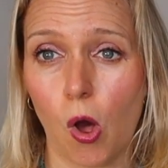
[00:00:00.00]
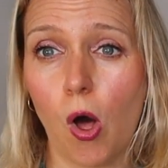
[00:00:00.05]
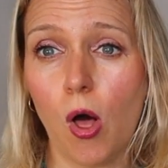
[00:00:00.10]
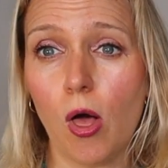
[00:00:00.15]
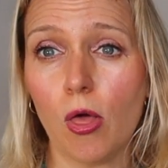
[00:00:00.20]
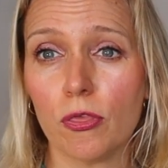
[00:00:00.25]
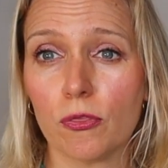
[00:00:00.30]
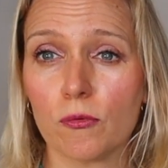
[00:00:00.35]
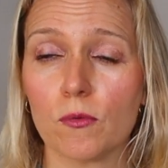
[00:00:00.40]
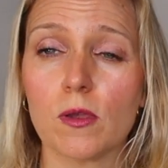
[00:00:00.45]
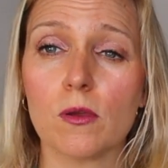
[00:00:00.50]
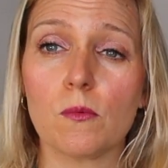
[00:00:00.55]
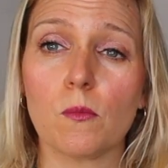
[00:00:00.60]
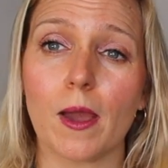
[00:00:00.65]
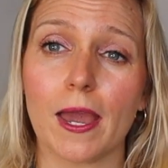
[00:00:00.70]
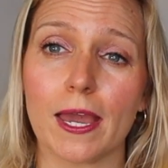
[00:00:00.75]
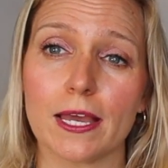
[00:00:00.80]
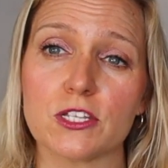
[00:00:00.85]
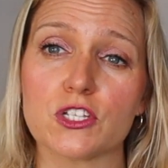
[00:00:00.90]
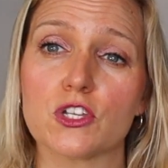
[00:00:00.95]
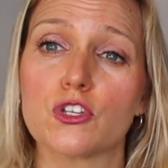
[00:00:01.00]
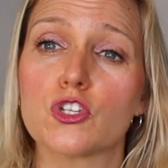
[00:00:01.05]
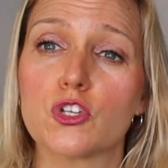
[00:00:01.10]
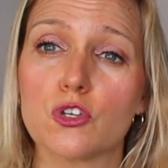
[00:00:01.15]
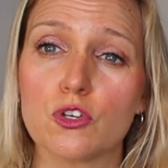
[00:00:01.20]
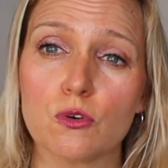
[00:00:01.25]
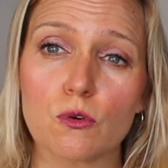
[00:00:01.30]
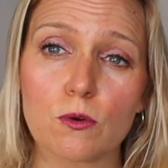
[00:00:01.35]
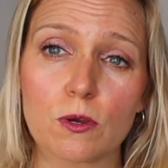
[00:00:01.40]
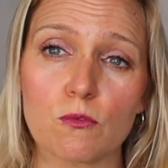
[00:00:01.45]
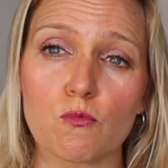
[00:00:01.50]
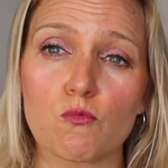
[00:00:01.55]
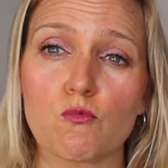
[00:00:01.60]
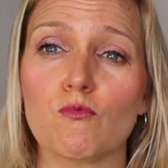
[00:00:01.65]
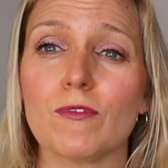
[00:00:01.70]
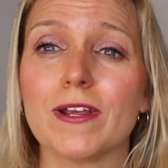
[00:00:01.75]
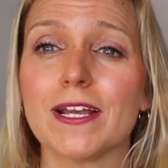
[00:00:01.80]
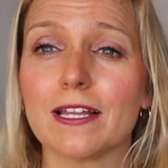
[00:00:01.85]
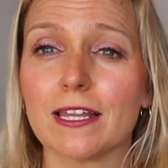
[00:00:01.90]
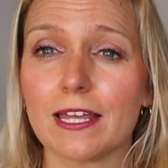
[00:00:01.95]
all three ways so you can
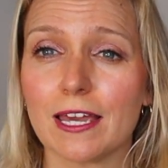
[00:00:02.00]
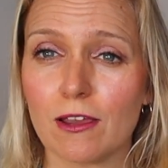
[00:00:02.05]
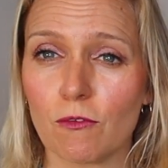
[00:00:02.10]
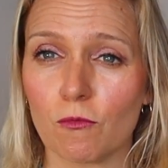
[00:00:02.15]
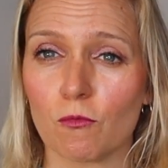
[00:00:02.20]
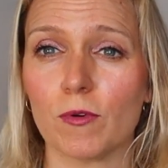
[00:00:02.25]
really,